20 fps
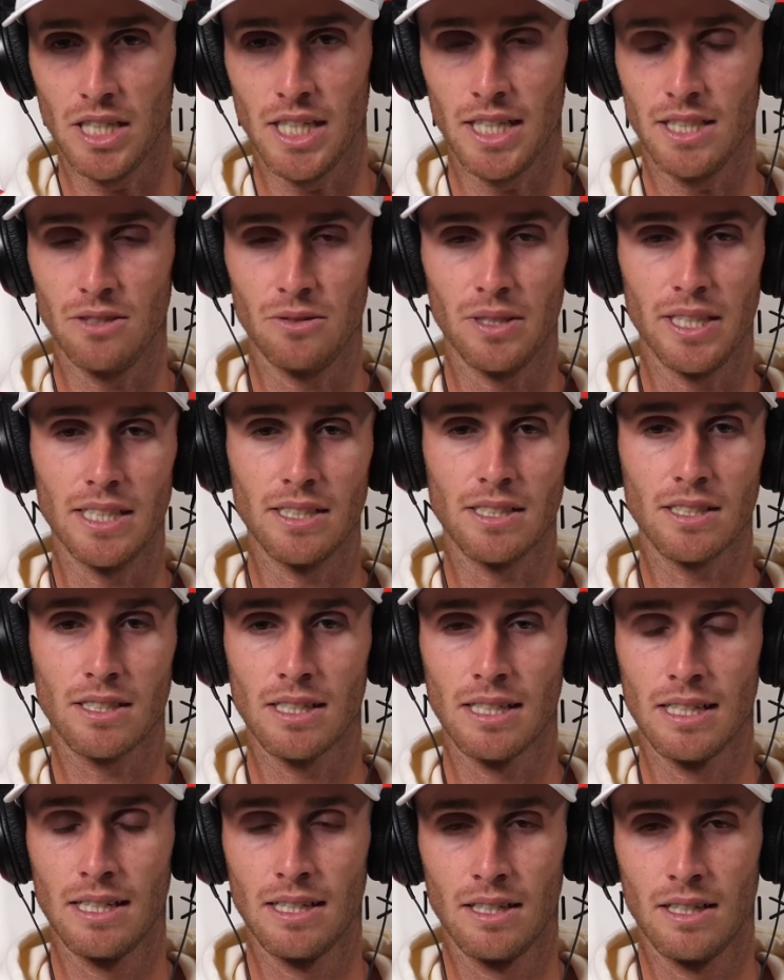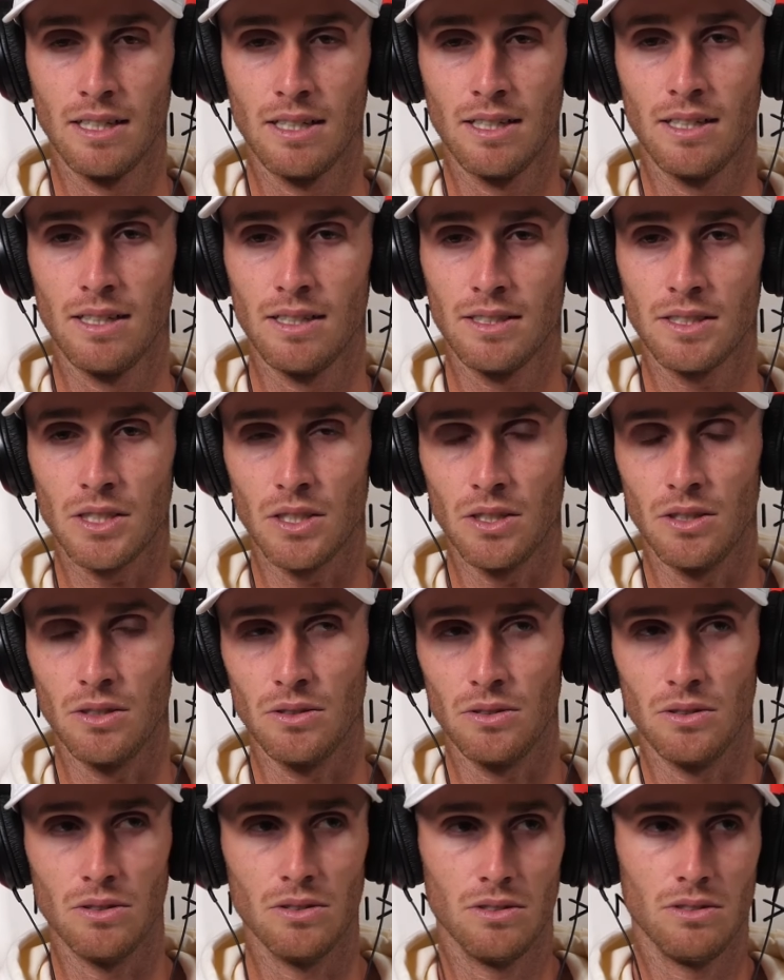anyways.
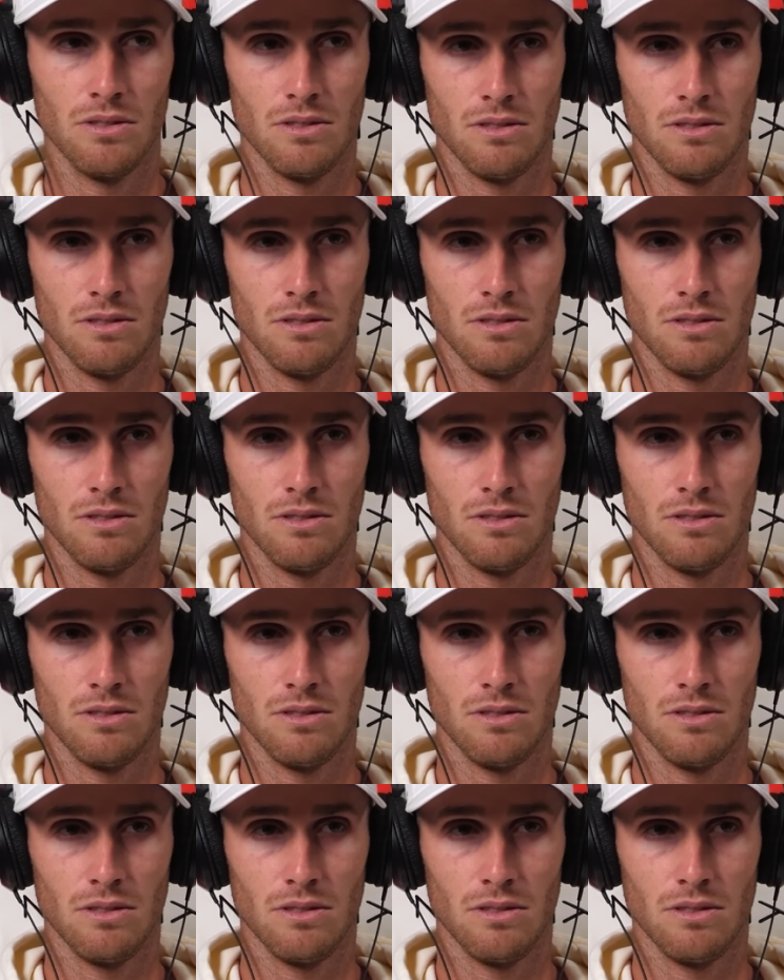So